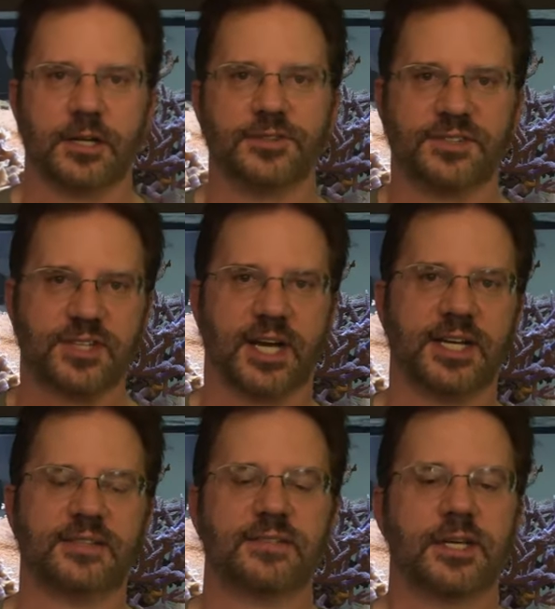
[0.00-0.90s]
on the
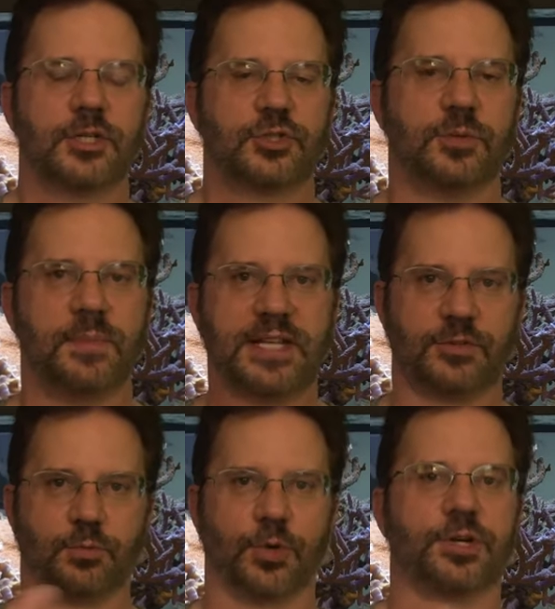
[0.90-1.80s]
skies to make
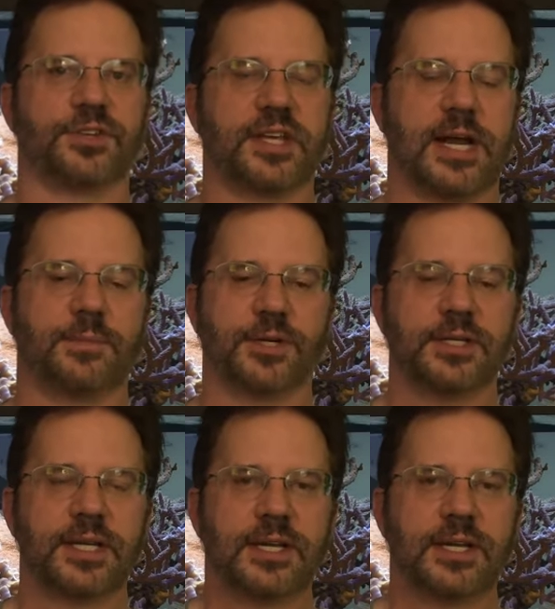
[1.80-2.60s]
this work on the camera.